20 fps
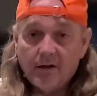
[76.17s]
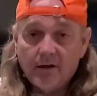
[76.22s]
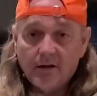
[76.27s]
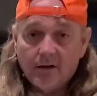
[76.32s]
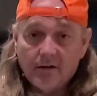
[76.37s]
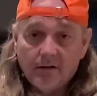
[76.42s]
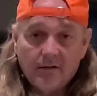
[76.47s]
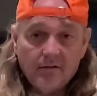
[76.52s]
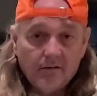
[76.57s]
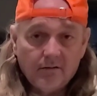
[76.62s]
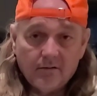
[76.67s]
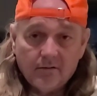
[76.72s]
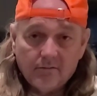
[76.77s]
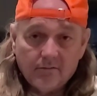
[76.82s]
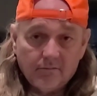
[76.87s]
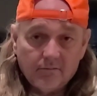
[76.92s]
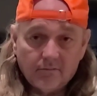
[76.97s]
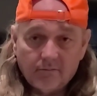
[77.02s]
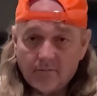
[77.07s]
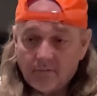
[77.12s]
head,
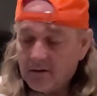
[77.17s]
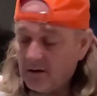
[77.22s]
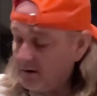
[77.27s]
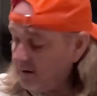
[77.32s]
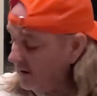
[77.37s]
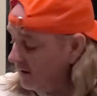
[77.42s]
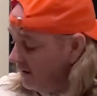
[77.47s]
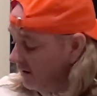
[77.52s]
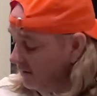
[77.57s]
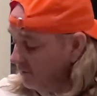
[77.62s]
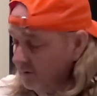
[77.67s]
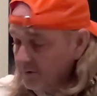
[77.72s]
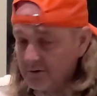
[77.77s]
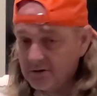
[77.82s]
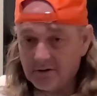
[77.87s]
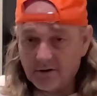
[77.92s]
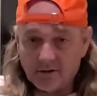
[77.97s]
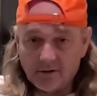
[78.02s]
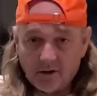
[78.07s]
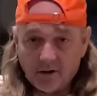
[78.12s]
and
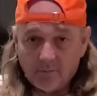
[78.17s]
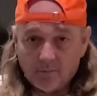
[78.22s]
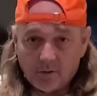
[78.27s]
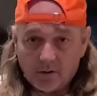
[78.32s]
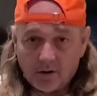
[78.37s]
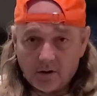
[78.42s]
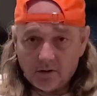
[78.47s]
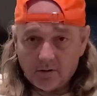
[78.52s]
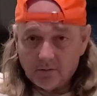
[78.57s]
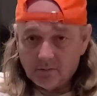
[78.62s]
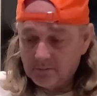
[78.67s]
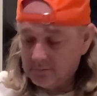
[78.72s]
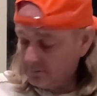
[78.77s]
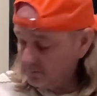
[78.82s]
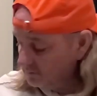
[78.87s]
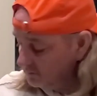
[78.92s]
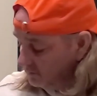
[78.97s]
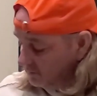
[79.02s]
which is a double clone,